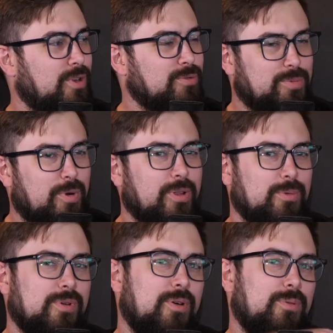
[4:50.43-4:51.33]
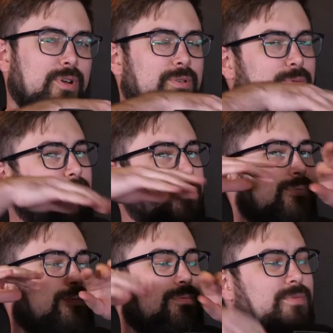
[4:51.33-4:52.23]
Don't spoil it. We'll
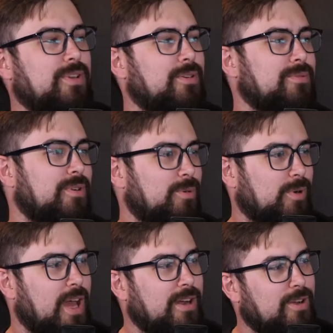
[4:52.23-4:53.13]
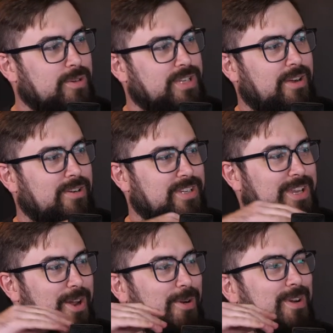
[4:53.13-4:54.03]
do. You know, we're kind of going Tarantino.